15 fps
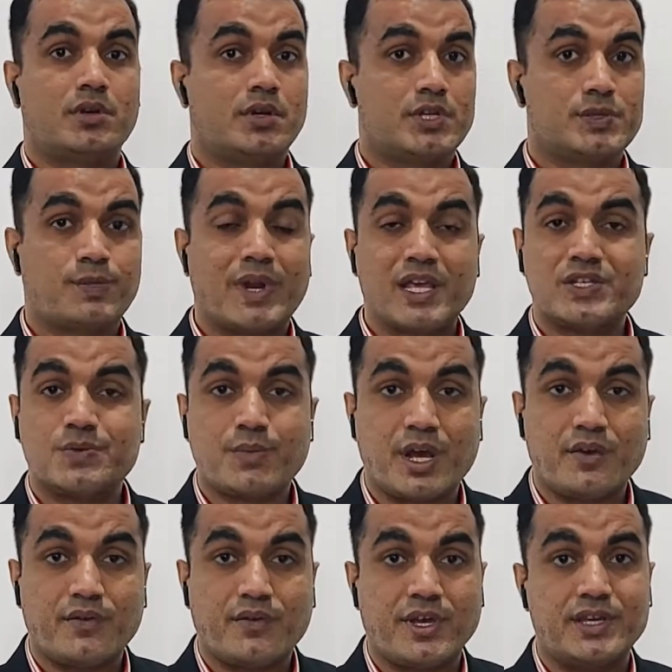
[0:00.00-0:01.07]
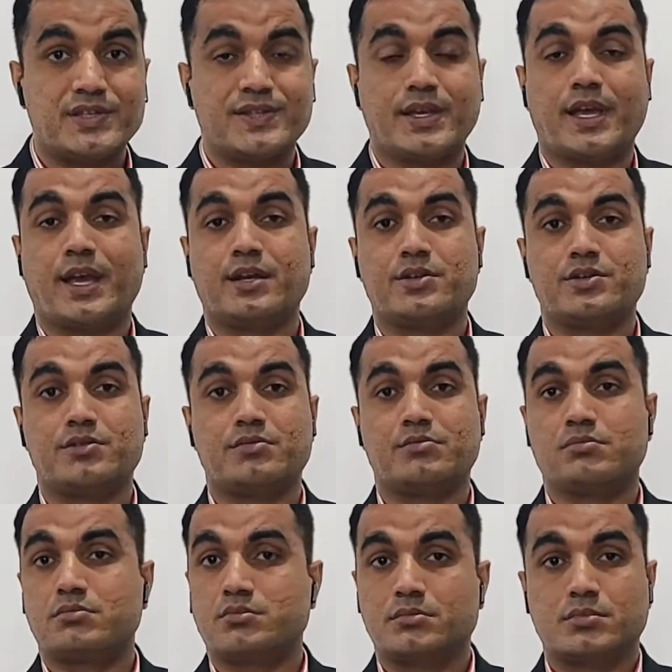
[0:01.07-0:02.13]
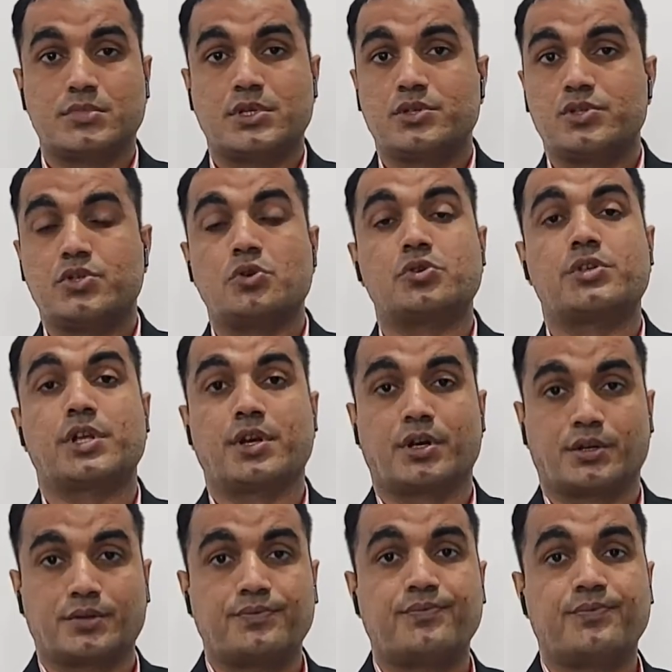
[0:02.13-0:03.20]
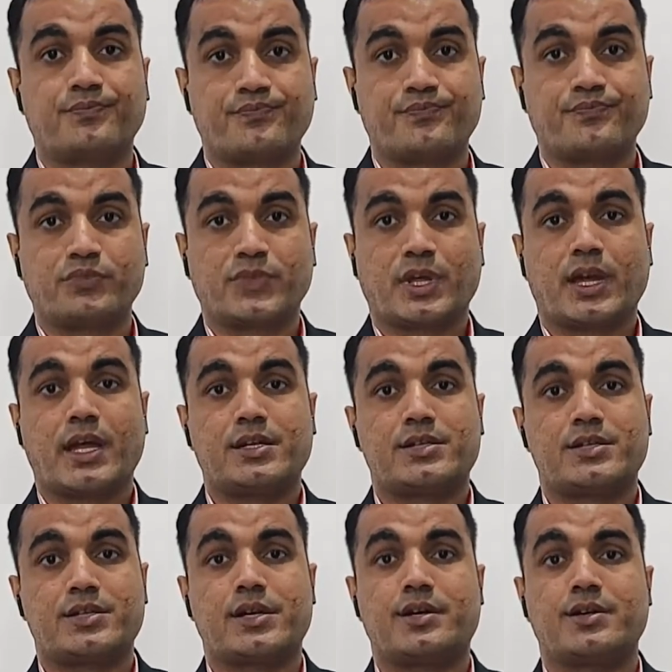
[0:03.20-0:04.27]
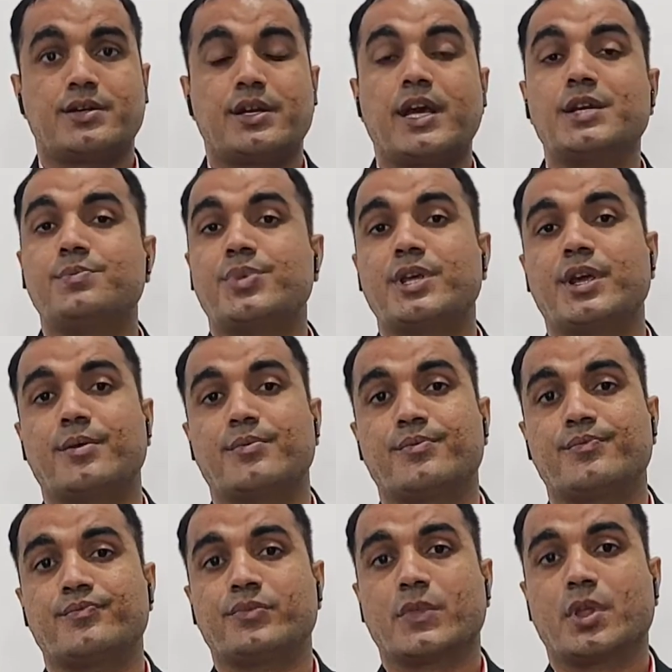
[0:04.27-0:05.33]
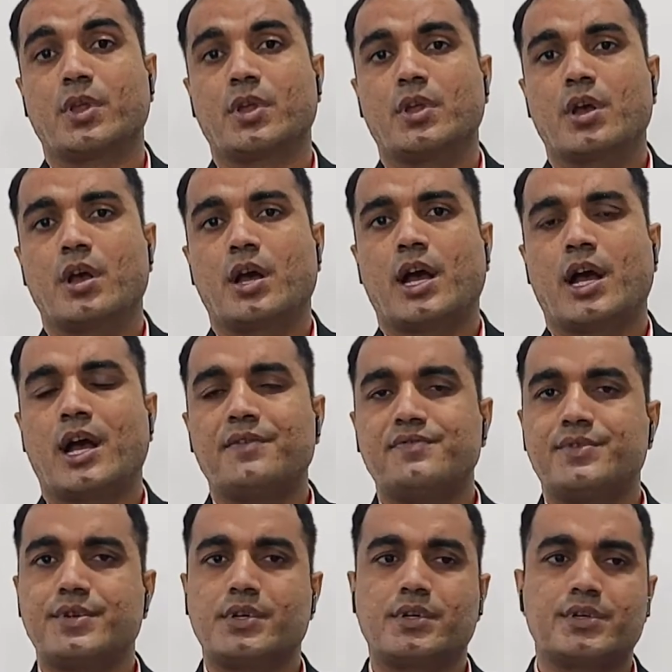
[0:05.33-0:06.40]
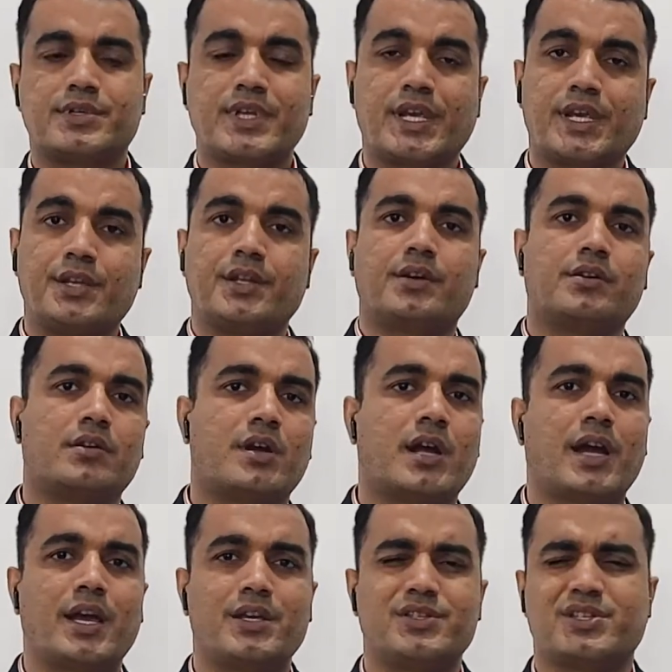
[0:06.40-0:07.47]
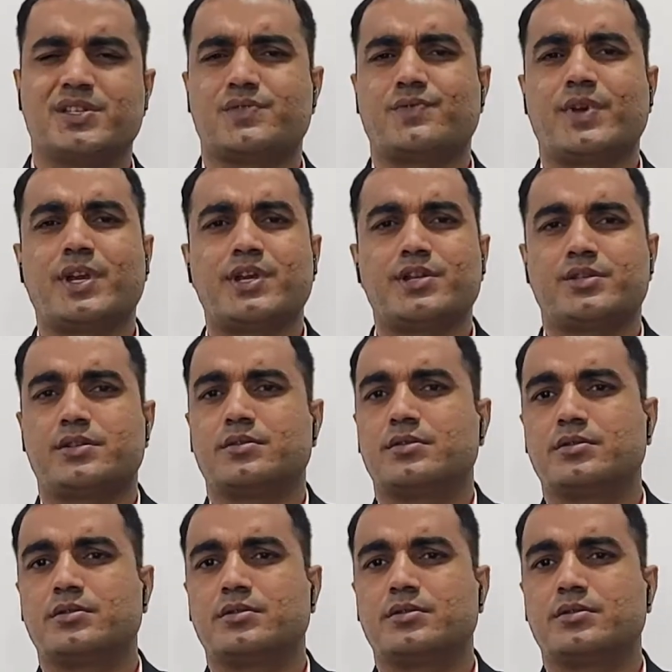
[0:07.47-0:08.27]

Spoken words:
splashed my face and took dinner at 9 p.m. After taking dinner, I just went